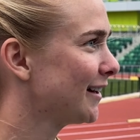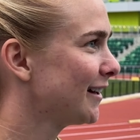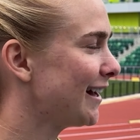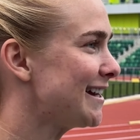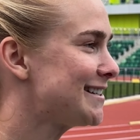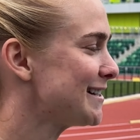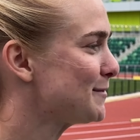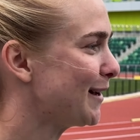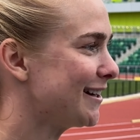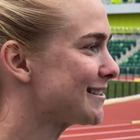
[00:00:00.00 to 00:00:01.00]
it's
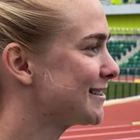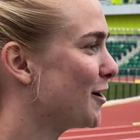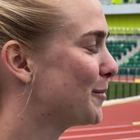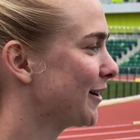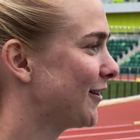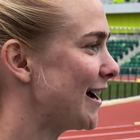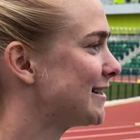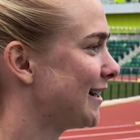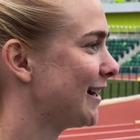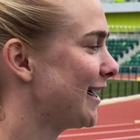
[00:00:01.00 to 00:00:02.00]
just been a slow
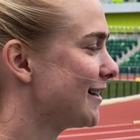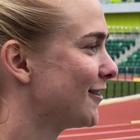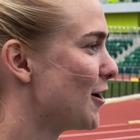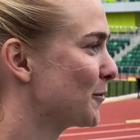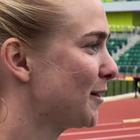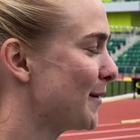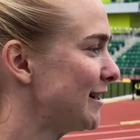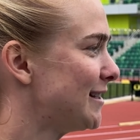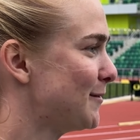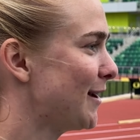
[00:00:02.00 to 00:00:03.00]
progression, and along with my
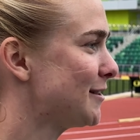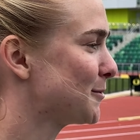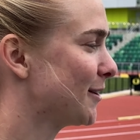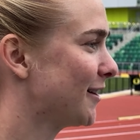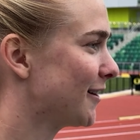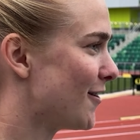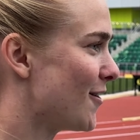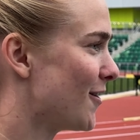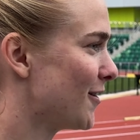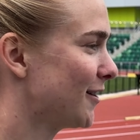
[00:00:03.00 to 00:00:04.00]
teammates, we're
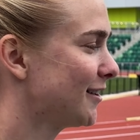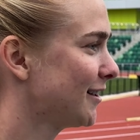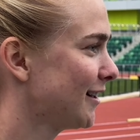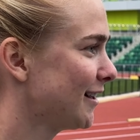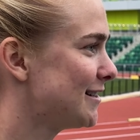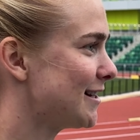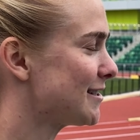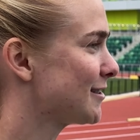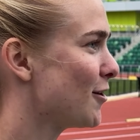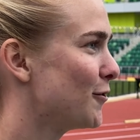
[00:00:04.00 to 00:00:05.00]
all
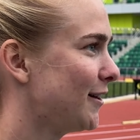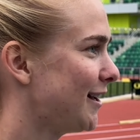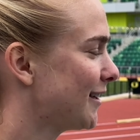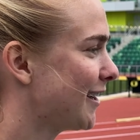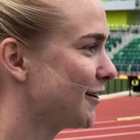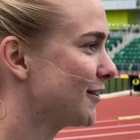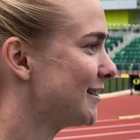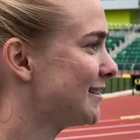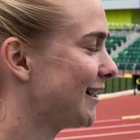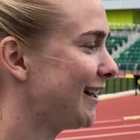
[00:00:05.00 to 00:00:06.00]
just slowly
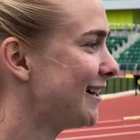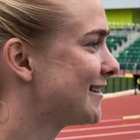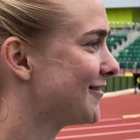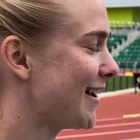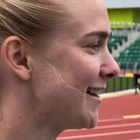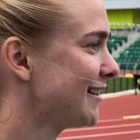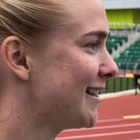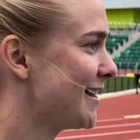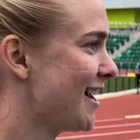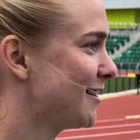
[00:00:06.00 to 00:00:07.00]
increasing each event.
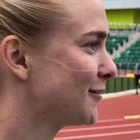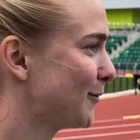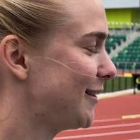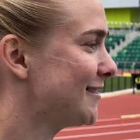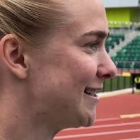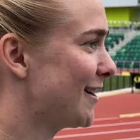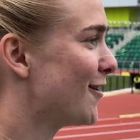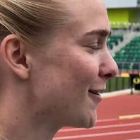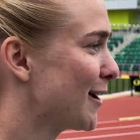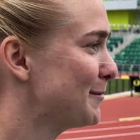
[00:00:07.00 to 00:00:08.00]
And then when you see it
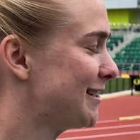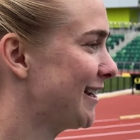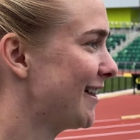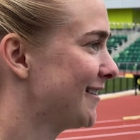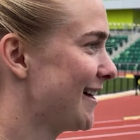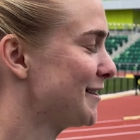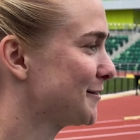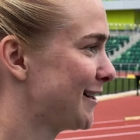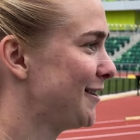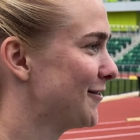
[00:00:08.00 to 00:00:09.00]
all come together,
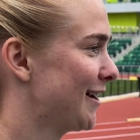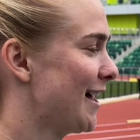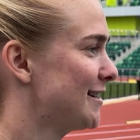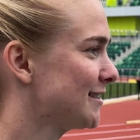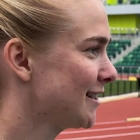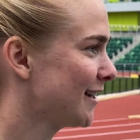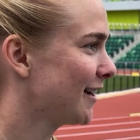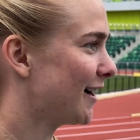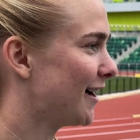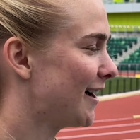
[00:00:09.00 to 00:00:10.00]
that's when you realize
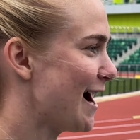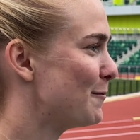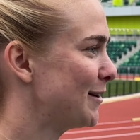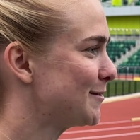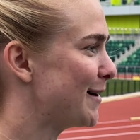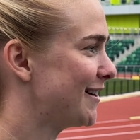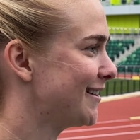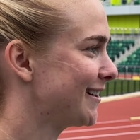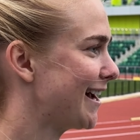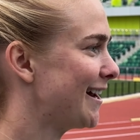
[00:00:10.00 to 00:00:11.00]
uh, how much better
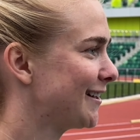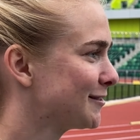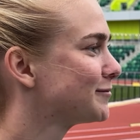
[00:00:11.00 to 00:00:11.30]
you're getting.